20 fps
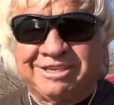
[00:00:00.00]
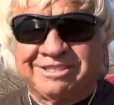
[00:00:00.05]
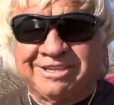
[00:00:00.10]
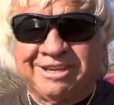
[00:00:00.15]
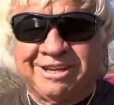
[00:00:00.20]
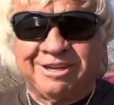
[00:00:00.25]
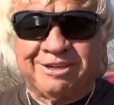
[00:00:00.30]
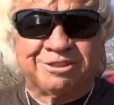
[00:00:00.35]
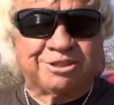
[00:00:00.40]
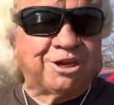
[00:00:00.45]
and
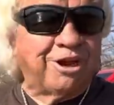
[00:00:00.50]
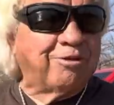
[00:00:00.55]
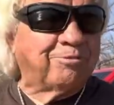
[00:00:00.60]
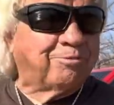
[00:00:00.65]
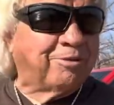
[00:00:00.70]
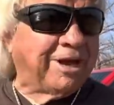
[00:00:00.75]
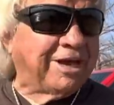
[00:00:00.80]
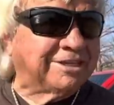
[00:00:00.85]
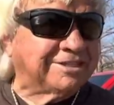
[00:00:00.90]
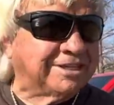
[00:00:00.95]
little soft
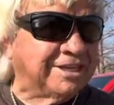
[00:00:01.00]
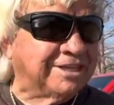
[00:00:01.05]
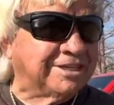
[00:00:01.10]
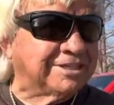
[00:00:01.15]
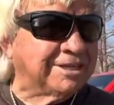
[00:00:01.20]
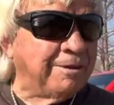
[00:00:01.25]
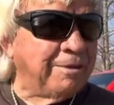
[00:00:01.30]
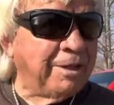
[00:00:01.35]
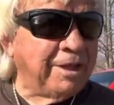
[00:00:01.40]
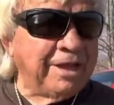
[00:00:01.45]
plastics
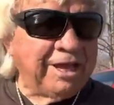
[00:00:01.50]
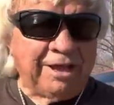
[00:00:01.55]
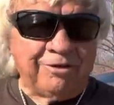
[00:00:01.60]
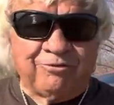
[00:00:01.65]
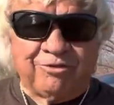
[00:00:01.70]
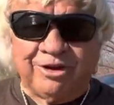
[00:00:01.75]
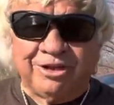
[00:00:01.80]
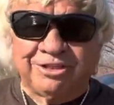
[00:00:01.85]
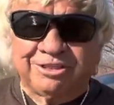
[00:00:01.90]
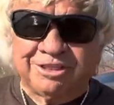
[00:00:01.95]
and
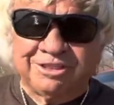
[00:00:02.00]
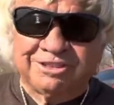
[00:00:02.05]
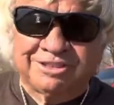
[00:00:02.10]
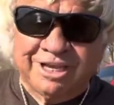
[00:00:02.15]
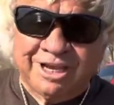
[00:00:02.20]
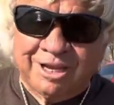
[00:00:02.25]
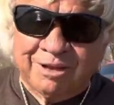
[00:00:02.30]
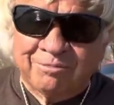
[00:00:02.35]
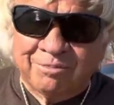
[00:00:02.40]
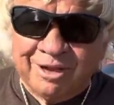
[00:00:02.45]
finishing
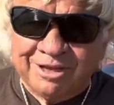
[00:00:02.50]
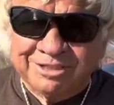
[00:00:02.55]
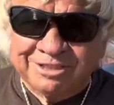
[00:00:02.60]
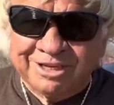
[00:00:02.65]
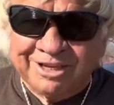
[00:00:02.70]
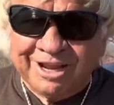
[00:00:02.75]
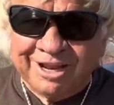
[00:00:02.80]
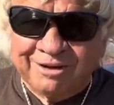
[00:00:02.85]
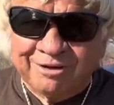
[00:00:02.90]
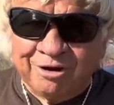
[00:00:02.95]
second place
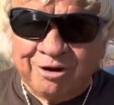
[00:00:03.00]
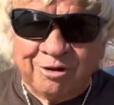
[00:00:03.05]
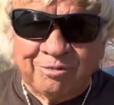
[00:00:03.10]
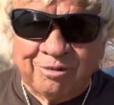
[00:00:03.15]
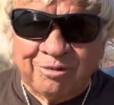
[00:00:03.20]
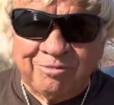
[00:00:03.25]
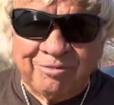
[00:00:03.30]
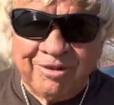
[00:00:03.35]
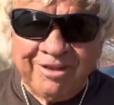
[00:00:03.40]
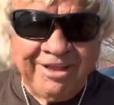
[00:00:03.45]
in that
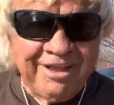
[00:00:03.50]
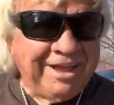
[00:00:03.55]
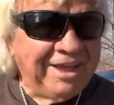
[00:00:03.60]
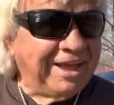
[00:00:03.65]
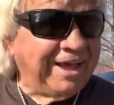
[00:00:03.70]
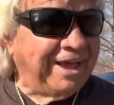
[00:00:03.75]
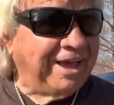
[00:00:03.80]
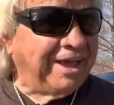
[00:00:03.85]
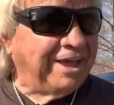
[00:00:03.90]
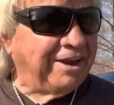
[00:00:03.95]
tournament.
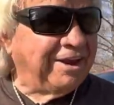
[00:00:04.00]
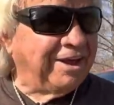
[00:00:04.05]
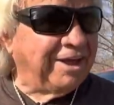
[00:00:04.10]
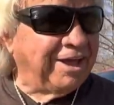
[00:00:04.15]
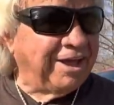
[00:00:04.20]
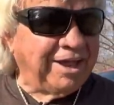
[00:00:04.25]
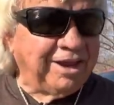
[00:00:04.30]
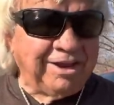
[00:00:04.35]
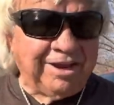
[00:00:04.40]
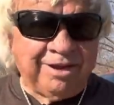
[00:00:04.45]
And, uh,
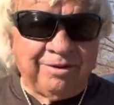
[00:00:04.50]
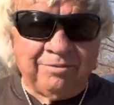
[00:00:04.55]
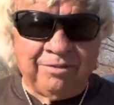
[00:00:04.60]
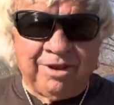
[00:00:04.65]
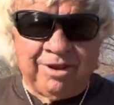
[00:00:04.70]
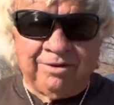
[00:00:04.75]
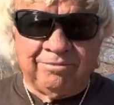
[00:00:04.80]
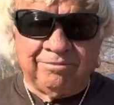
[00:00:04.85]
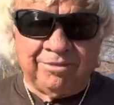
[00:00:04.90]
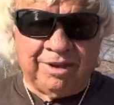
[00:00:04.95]
and, and,
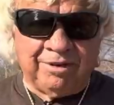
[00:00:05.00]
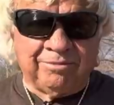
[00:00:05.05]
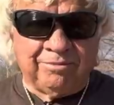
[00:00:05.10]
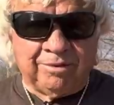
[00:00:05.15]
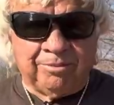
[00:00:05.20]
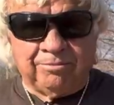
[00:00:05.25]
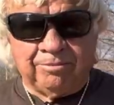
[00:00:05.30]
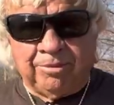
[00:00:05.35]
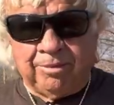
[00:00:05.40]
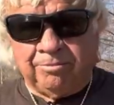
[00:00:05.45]
and,
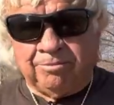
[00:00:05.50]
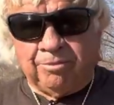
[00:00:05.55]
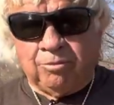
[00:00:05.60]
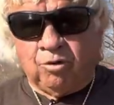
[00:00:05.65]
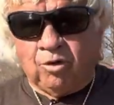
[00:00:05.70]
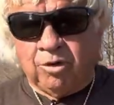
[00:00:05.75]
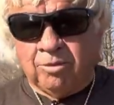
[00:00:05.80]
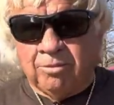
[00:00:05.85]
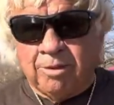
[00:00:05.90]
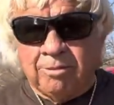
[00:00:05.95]
and uh,
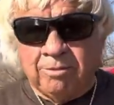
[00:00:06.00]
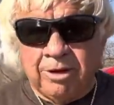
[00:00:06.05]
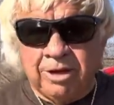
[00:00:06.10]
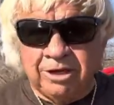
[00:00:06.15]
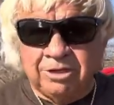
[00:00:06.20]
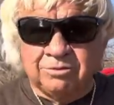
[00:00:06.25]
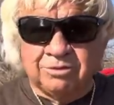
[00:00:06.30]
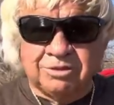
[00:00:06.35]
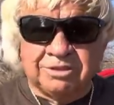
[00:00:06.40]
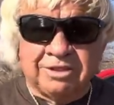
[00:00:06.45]
one of my
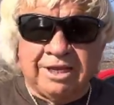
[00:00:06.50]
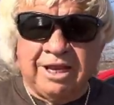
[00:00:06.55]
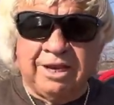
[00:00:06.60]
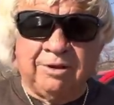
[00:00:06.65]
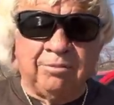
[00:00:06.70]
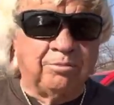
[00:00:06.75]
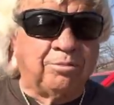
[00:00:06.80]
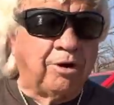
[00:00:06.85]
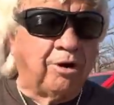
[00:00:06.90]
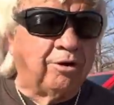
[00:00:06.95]
buddies was
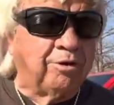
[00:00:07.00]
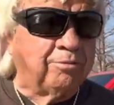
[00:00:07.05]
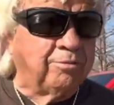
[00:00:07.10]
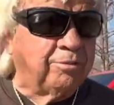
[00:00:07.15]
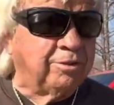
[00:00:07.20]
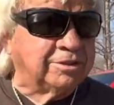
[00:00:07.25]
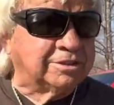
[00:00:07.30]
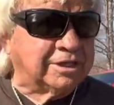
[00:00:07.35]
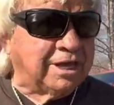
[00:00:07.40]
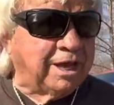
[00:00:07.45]
standing par
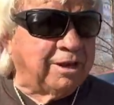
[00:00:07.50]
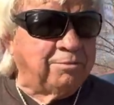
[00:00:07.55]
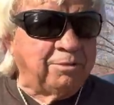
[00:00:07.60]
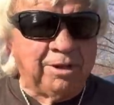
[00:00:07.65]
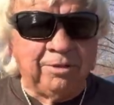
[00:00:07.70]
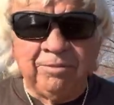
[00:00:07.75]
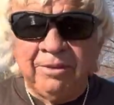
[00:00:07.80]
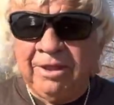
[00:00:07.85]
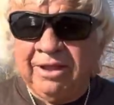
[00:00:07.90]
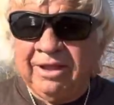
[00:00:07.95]
beside
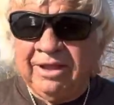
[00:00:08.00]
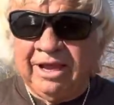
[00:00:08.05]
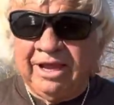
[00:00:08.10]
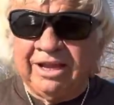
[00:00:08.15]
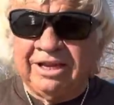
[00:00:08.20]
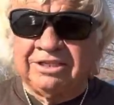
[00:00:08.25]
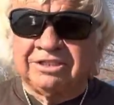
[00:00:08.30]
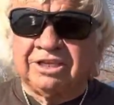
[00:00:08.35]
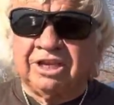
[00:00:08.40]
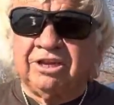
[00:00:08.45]
me, and
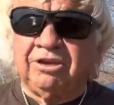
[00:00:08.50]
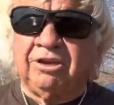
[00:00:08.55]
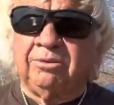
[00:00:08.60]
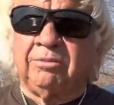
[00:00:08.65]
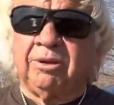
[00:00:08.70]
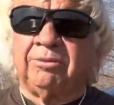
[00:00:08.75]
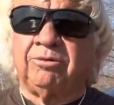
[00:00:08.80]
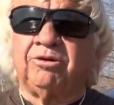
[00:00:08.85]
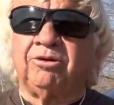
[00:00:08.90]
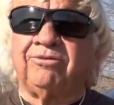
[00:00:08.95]
he said, "You
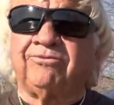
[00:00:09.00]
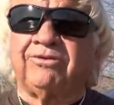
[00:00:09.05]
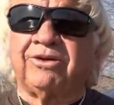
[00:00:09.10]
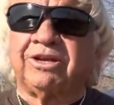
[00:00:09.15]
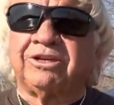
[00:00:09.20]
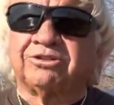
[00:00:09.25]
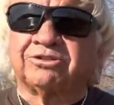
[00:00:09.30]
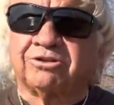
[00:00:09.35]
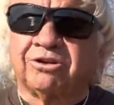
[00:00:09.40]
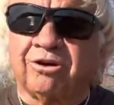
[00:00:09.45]
remember who
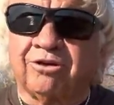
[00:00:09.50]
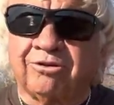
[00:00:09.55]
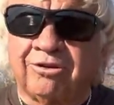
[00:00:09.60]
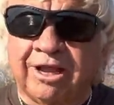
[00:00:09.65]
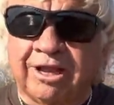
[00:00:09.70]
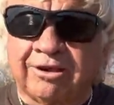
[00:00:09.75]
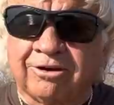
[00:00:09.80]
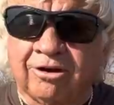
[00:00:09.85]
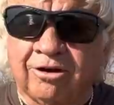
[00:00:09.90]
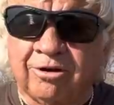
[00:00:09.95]
finished third in
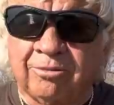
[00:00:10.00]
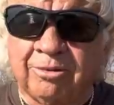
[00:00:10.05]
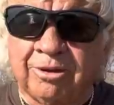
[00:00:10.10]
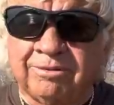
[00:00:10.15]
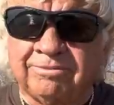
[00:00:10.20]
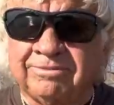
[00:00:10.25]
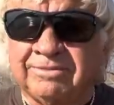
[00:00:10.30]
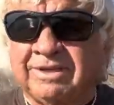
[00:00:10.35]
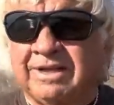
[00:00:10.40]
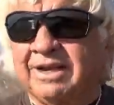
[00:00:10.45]
that tournament?"
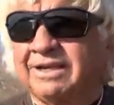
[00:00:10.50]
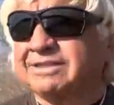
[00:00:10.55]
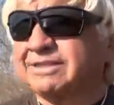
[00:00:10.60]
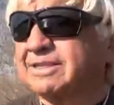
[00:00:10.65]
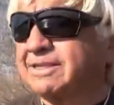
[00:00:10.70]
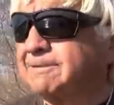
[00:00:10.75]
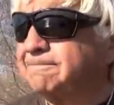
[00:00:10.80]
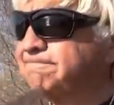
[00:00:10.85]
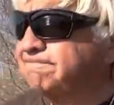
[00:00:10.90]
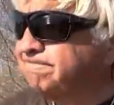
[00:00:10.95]
And I said,